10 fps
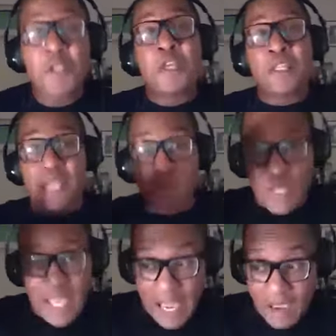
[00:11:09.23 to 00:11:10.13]
then we
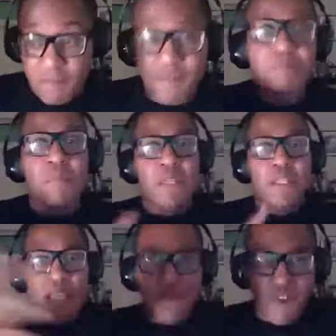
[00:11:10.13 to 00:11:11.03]
have the
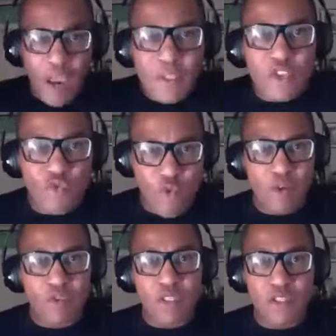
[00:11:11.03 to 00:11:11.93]
environment around
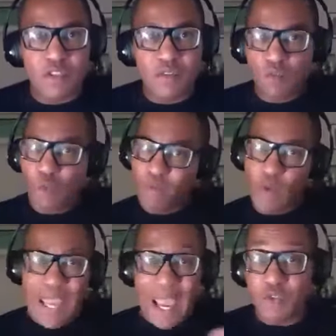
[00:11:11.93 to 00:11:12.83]
us, whether we
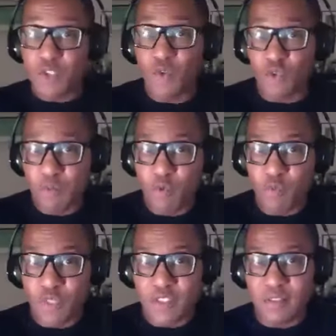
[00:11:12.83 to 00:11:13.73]
outsource
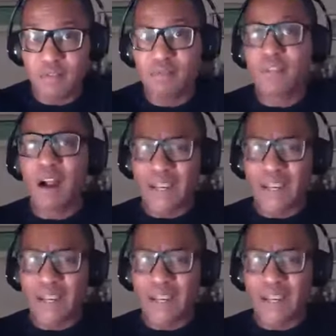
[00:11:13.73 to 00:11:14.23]
movement, i.e.